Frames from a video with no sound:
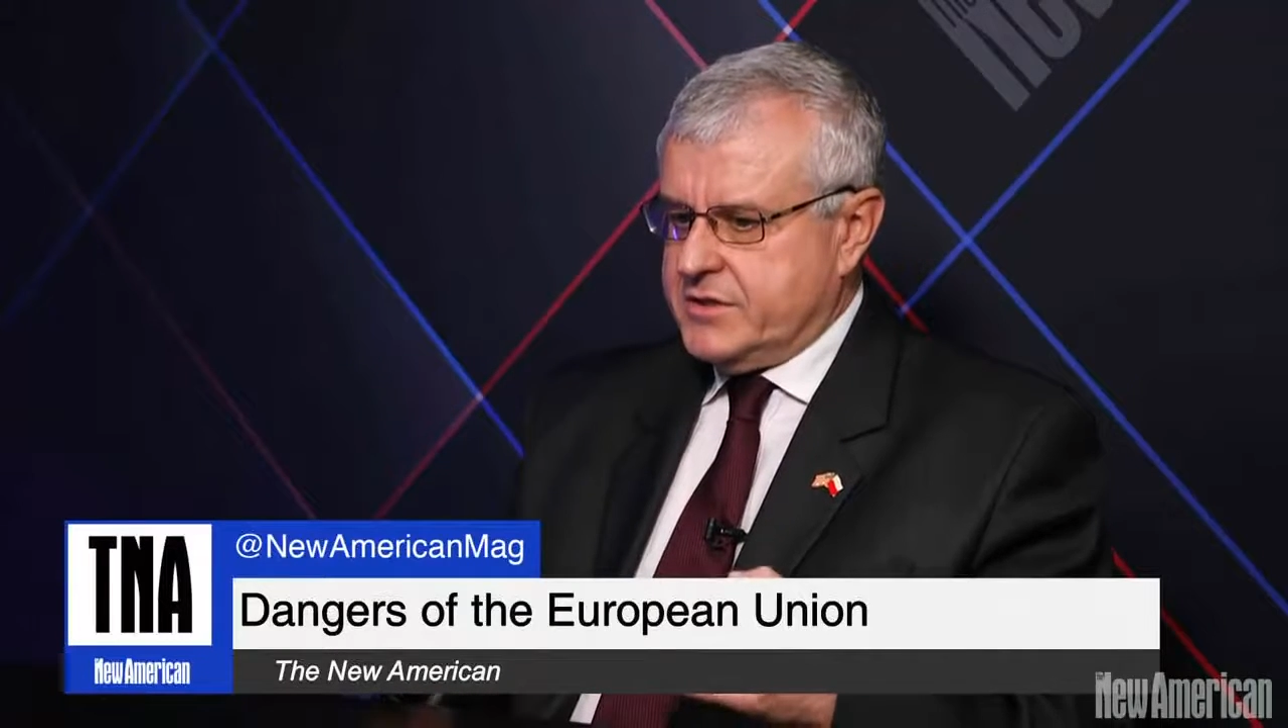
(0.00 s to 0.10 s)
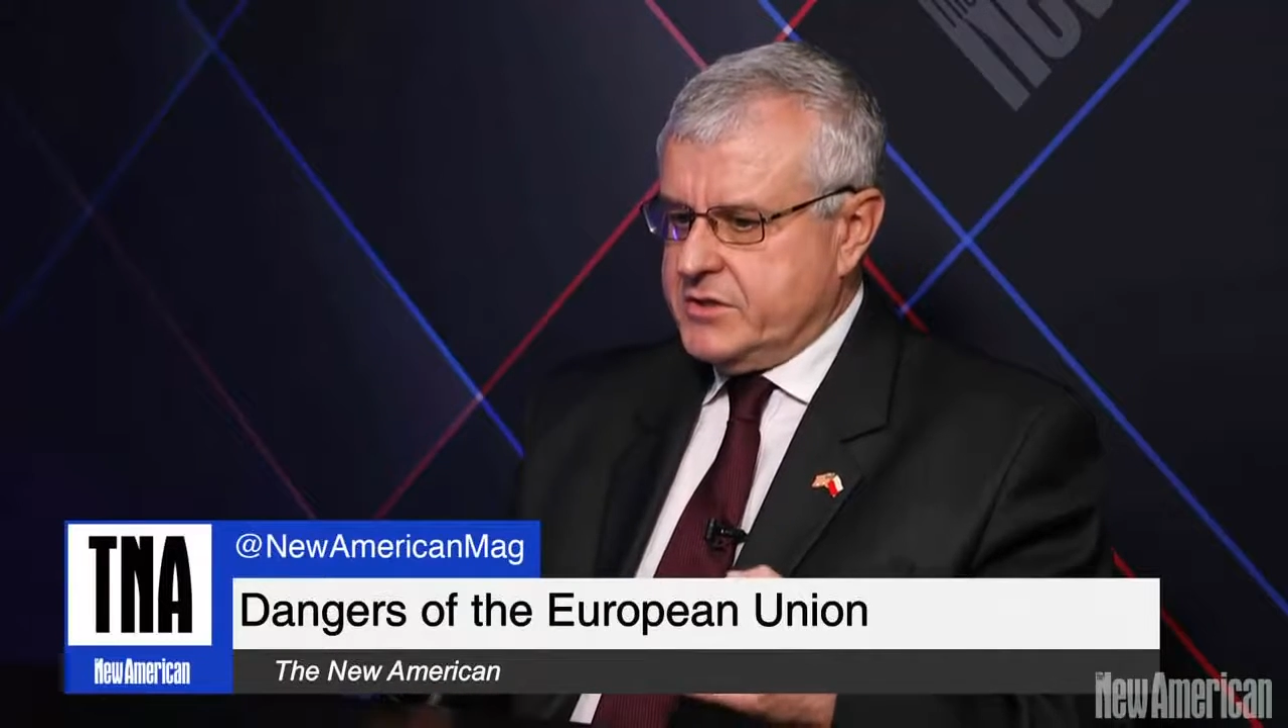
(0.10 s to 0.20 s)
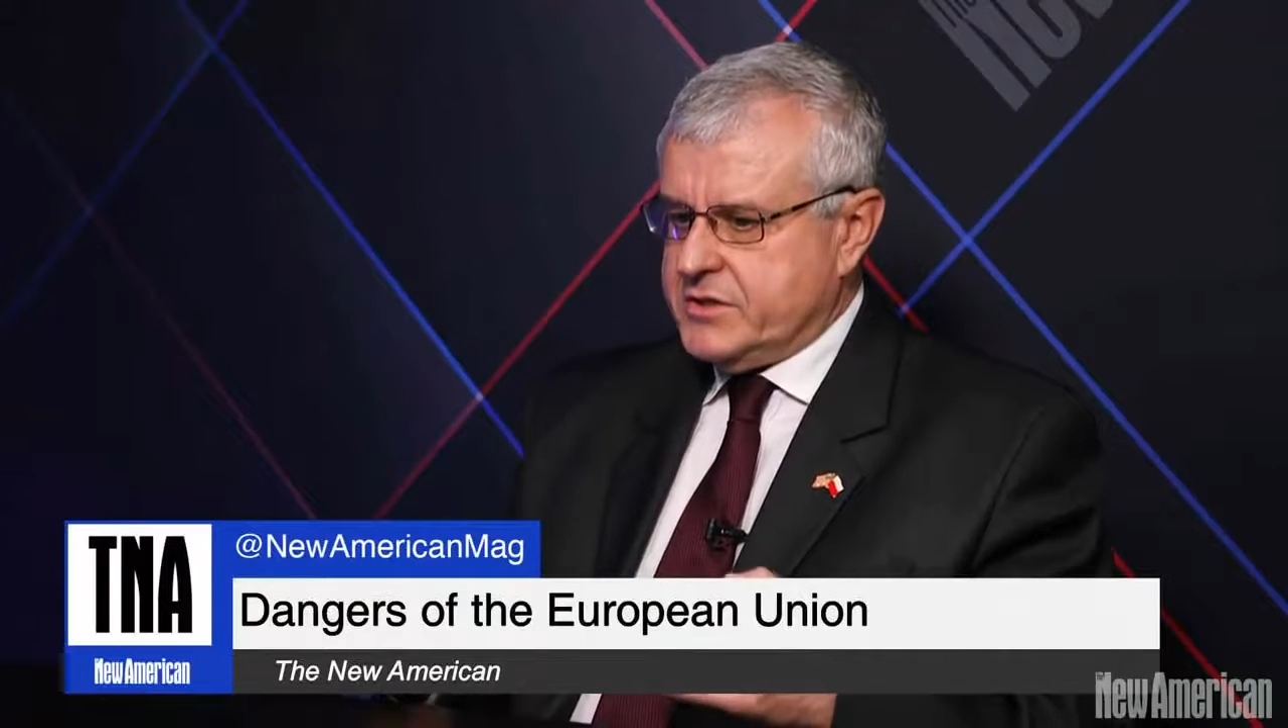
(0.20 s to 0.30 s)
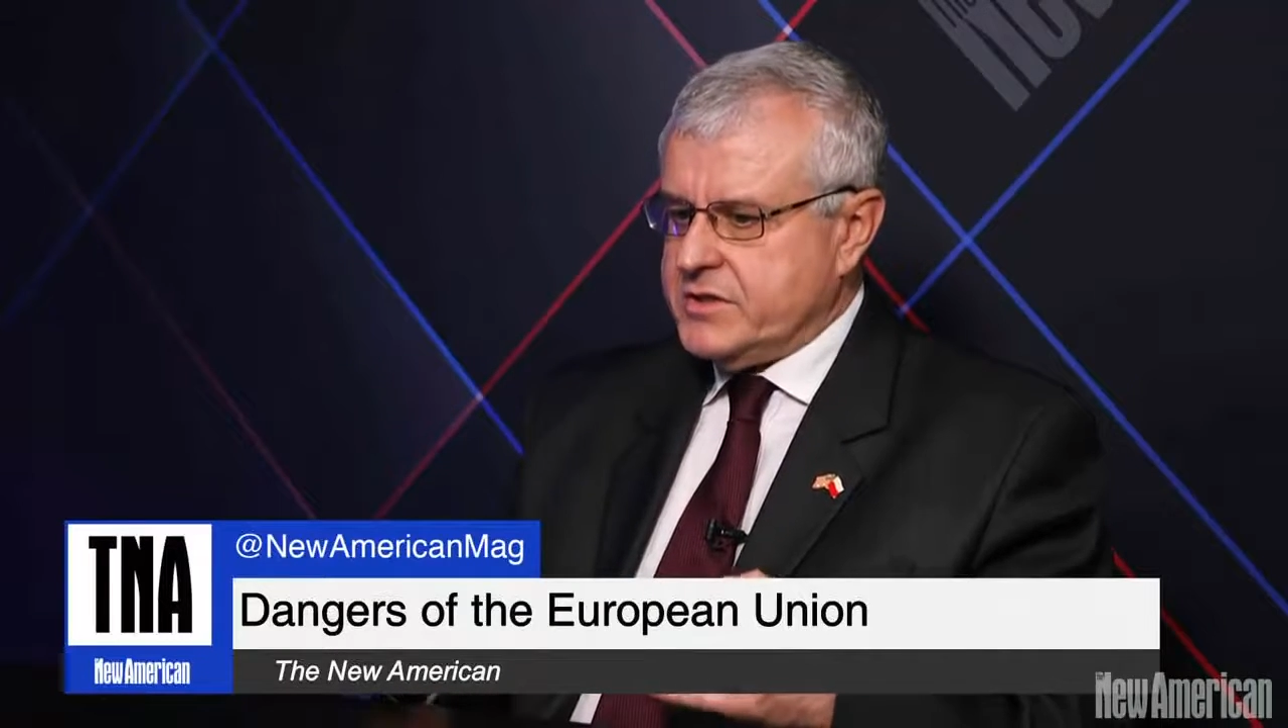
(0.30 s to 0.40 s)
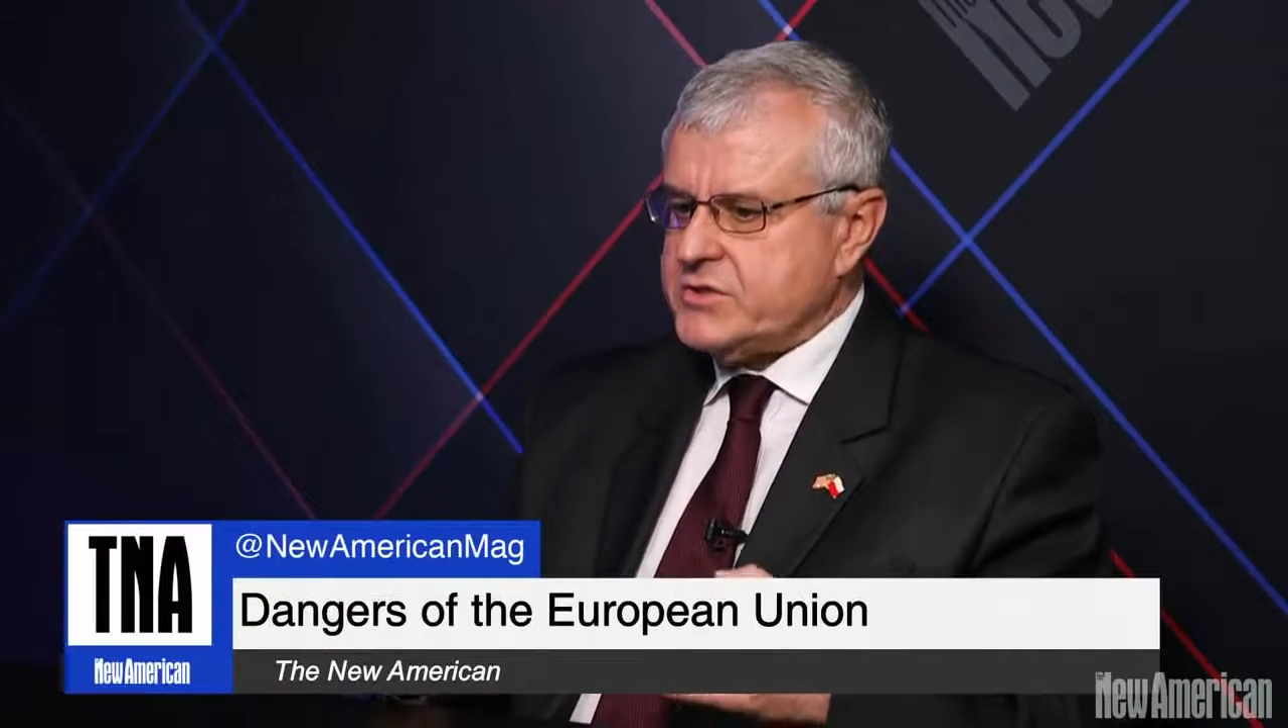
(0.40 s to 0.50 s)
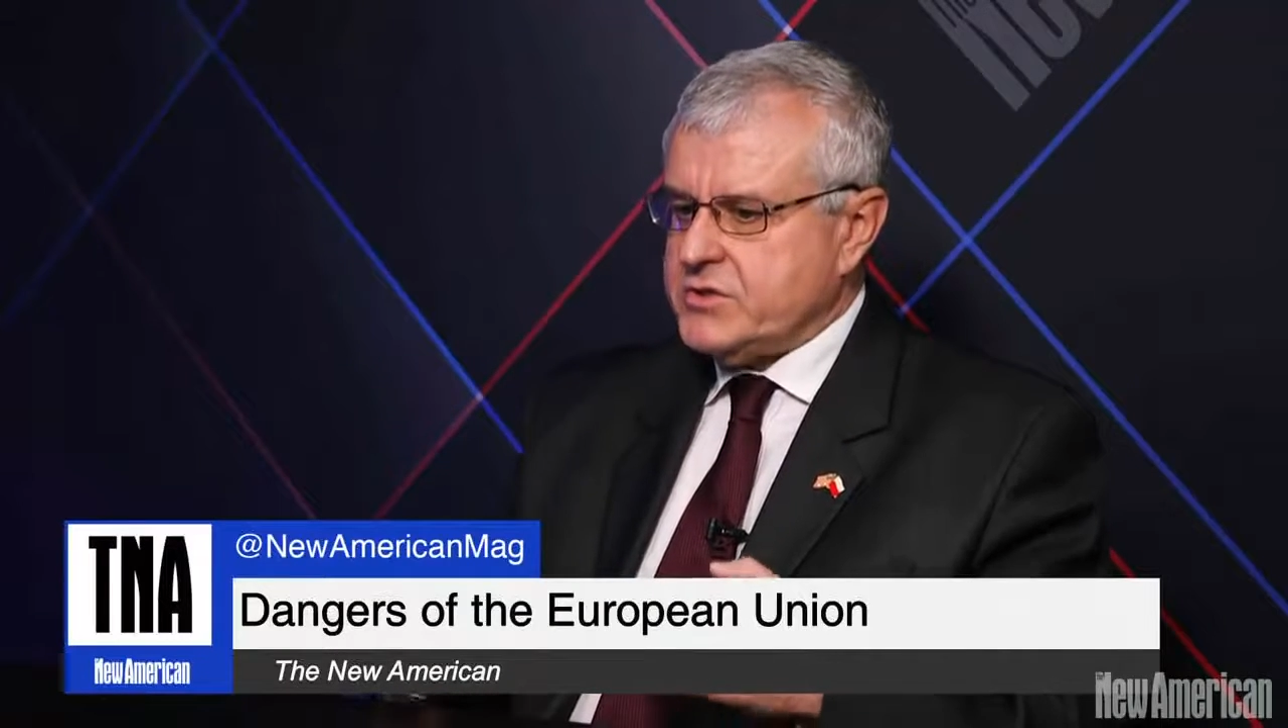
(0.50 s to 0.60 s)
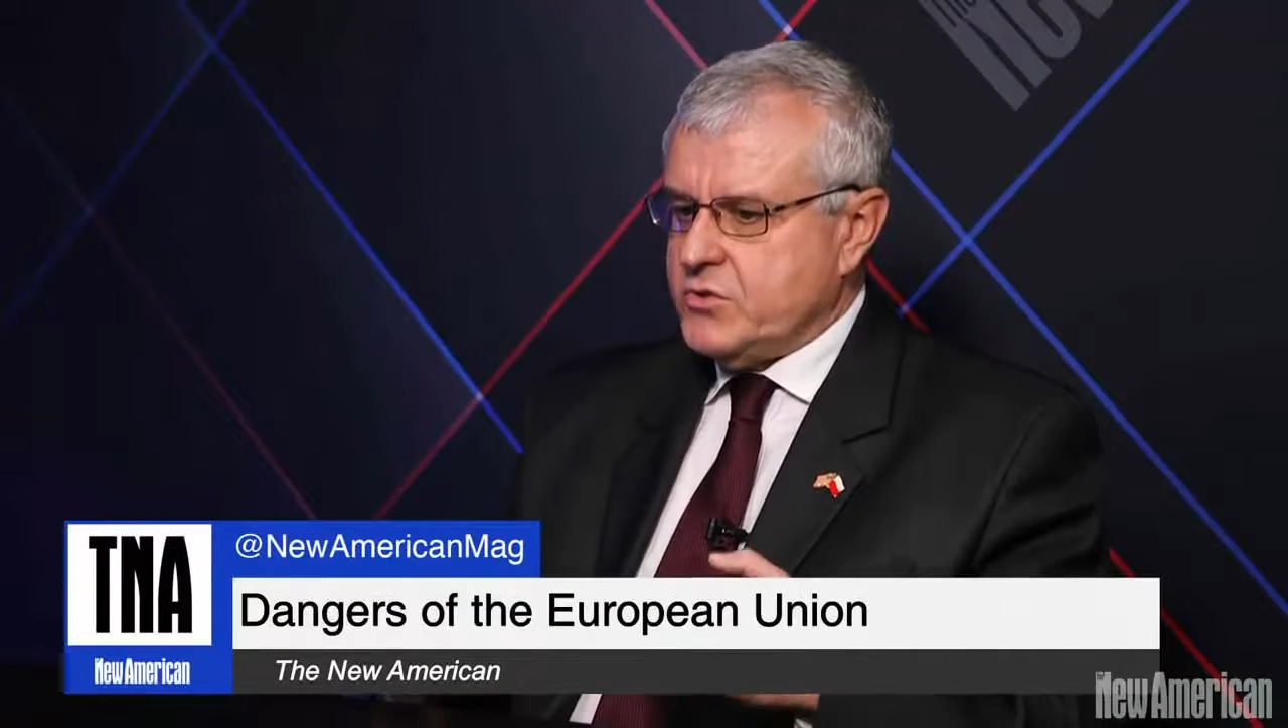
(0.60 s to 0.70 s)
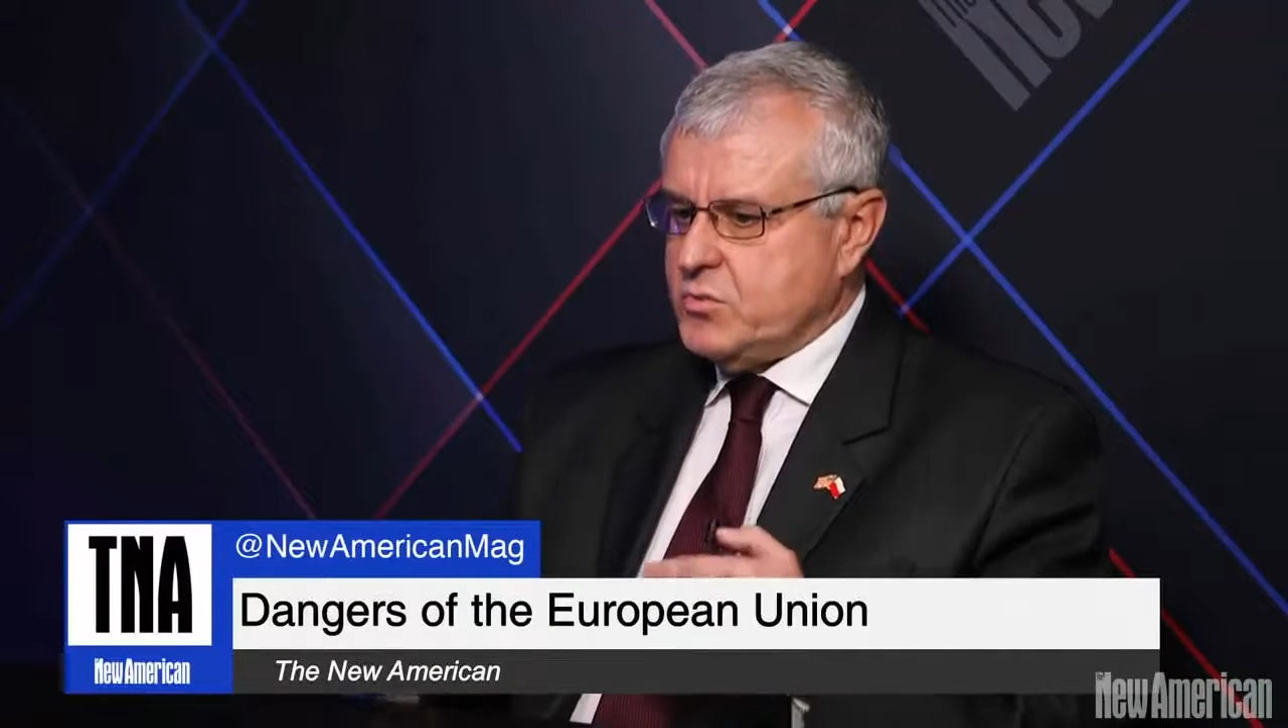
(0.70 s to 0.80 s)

in this